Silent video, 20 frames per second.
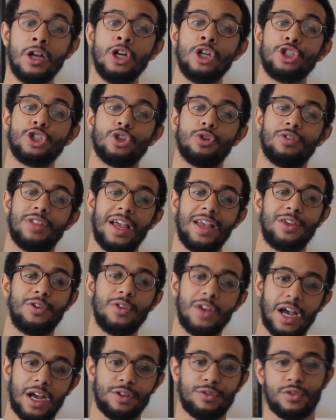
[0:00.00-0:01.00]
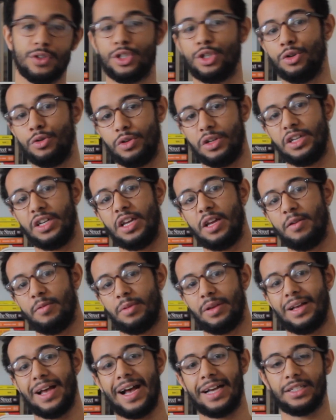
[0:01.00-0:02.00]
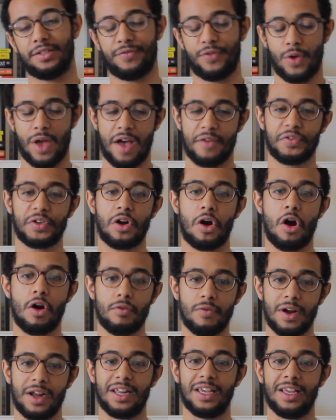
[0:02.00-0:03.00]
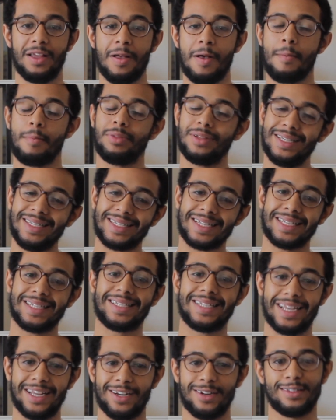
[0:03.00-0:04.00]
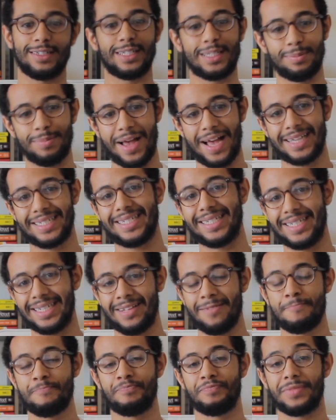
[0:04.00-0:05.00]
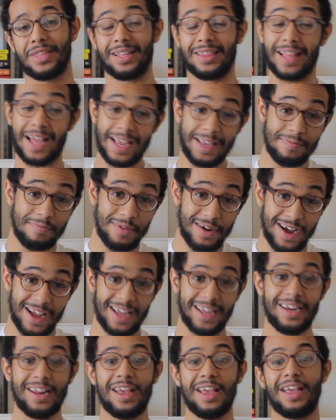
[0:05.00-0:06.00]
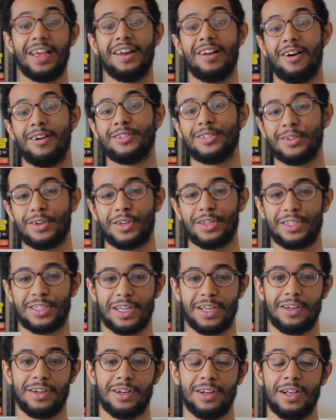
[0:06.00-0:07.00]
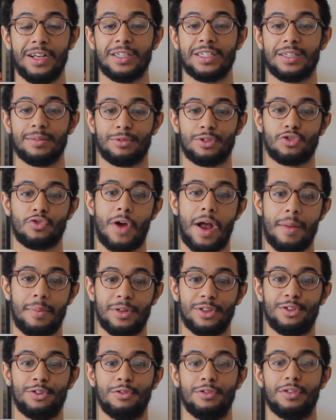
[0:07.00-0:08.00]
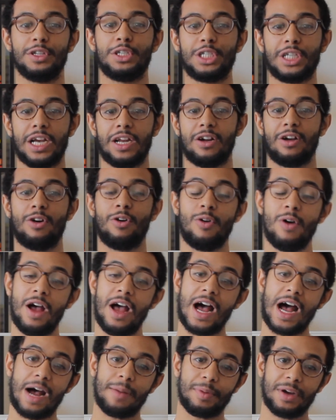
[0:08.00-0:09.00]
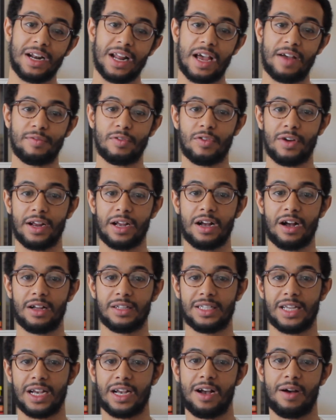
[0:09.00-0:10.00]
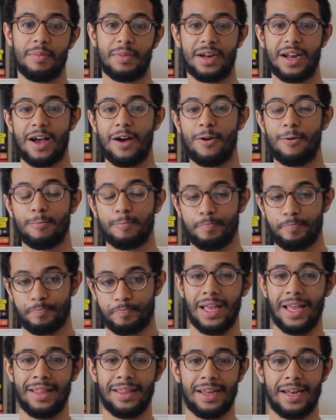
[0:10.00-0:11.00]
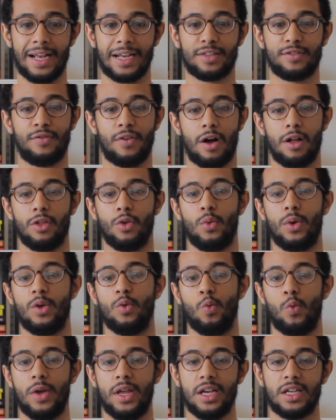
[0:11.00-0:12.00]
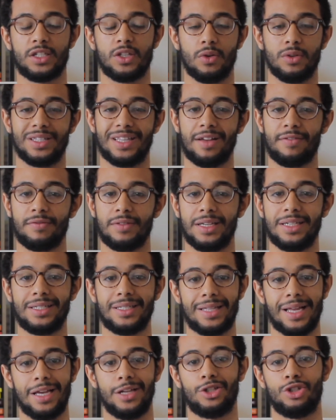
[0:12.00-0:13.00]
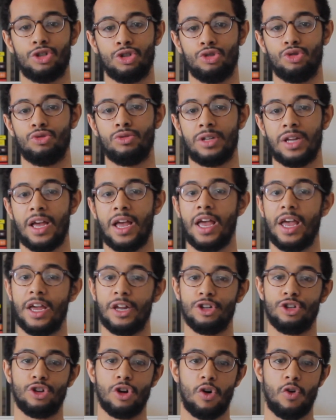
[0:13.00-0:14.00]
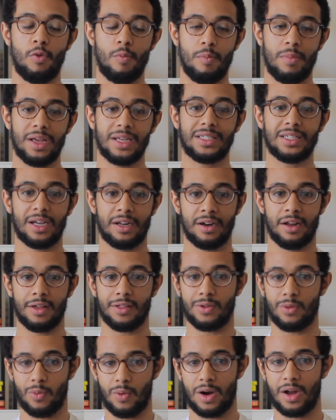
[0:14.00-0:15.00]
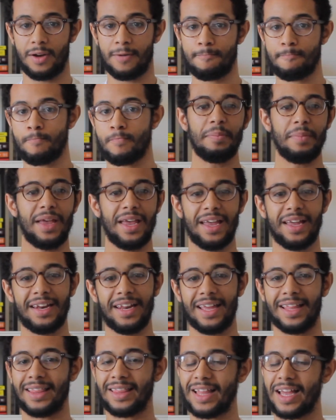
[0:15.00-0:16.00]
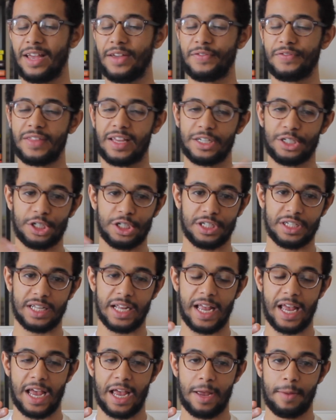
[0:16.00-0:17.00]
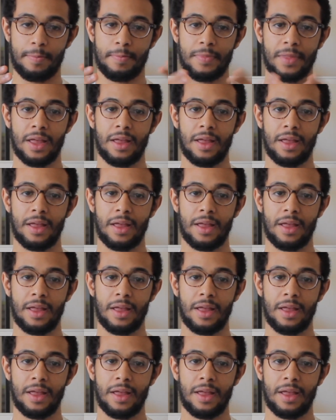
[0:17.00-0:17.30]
So thank you guys for tuning in. Guys, if you haven't already, please consider smashing the like button and also consider subscribing to the channel. I'm gonna have great content coming out in the next following week, so definitely stay tuned and don't miss another one. Man, in life, that's just the game.